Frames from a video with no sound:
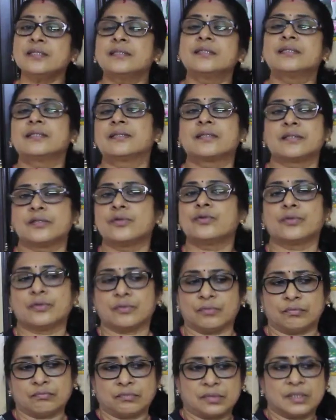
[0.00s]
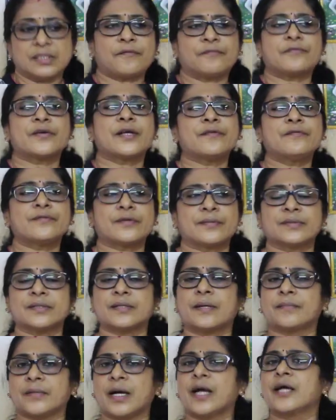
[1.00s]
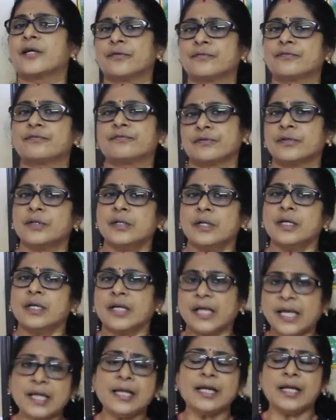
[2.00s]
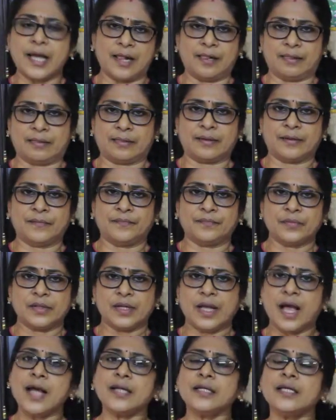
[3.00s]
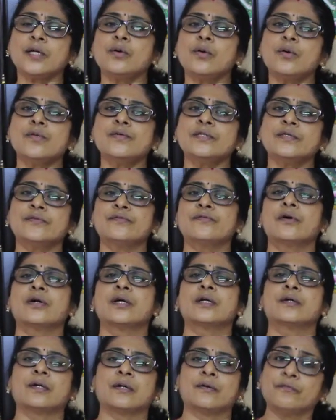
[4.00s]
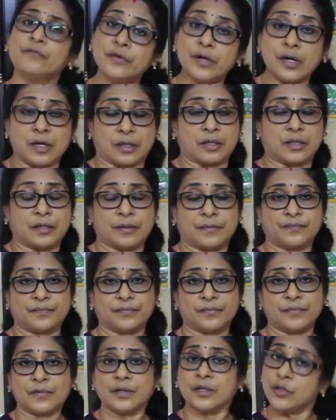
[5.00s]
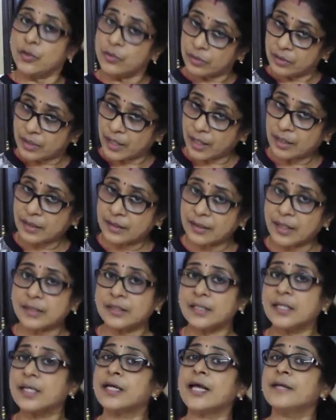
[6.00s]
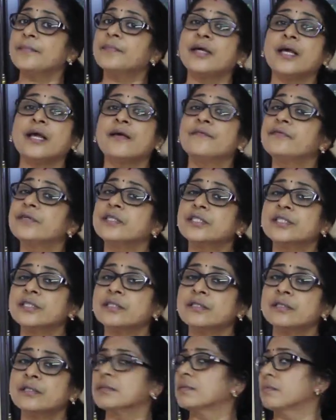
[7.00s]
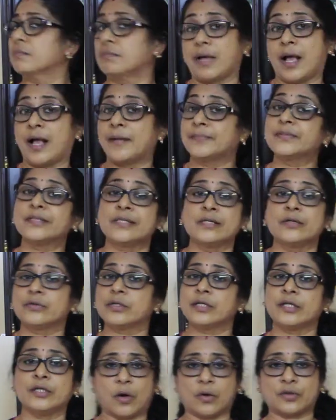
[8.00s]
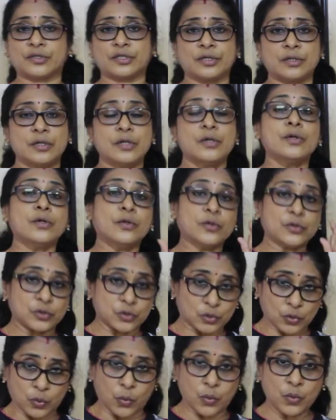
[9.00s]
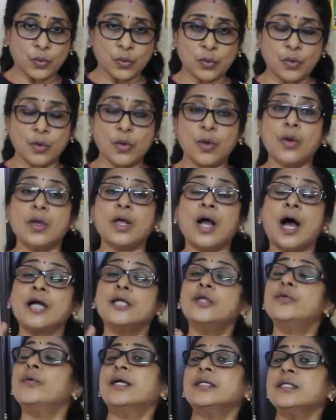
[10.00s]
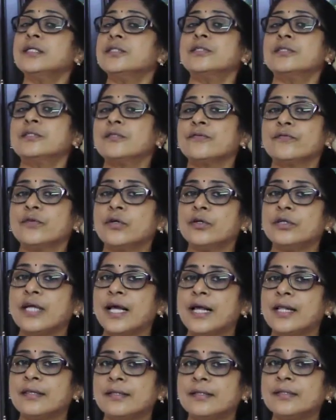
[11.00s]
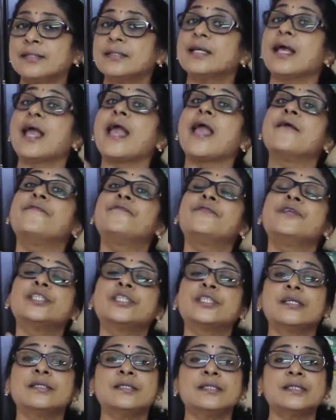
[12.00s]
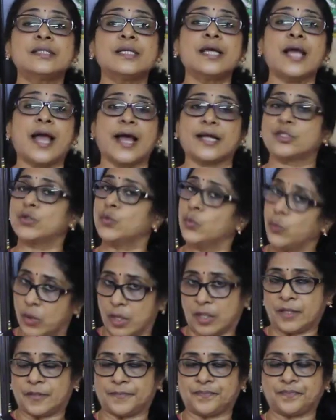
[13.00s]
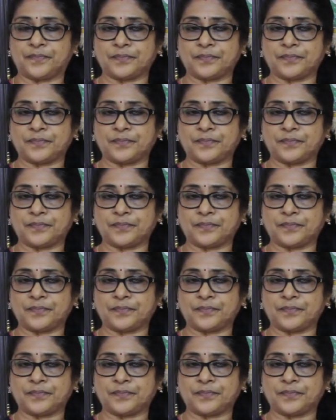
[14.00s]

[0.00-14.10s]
is, suffering from some kind of ill health and he goes for a work, you think that he can be efficient? Absolutely not. So, advantages of good health is efficiency at work.